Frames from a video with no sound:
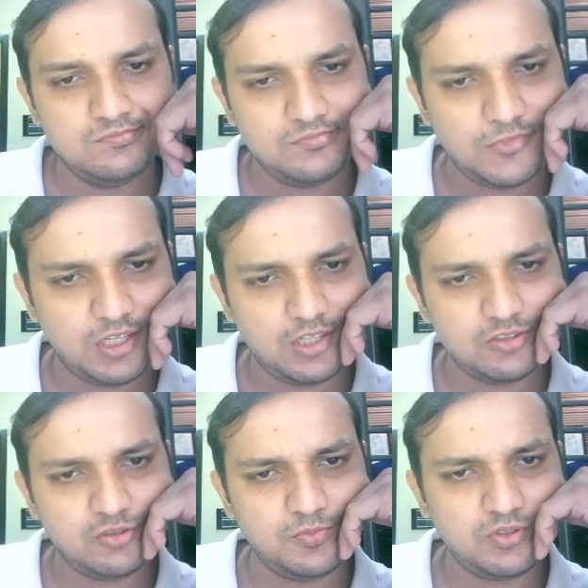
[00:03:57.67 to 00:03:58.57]
There has
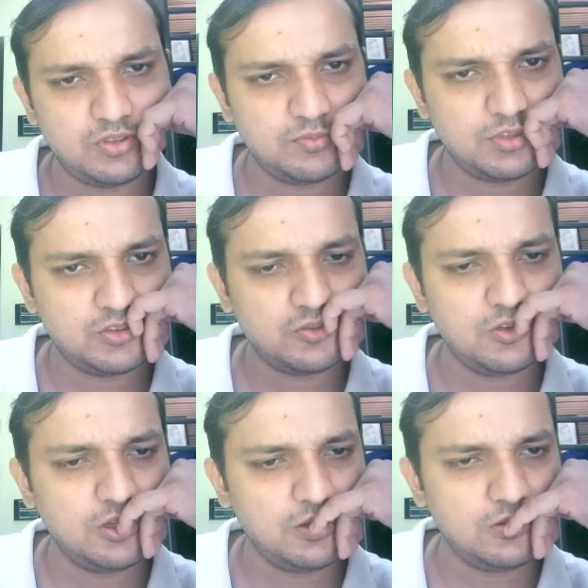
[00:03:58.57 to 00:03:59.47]
to be something. Should I
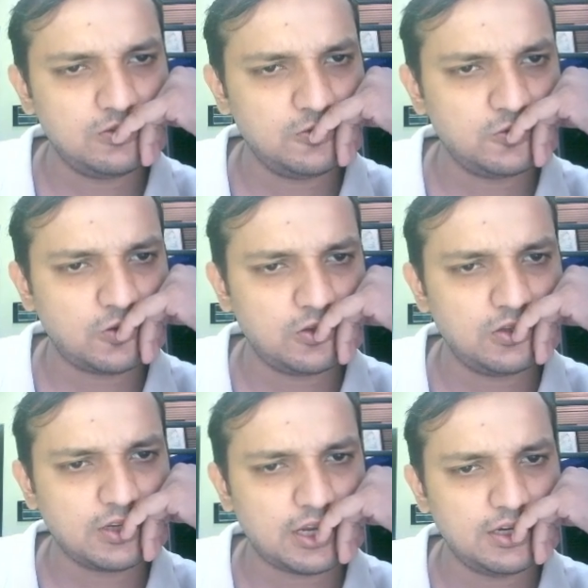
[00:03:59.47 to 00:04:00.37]
use all the
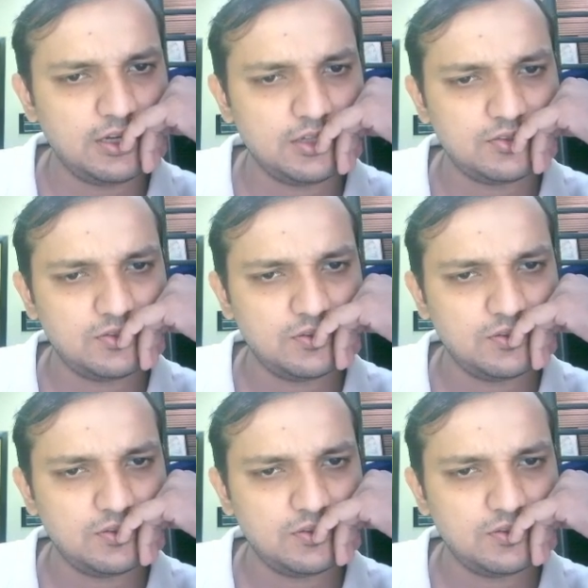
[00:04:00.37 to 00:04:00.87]
candidates?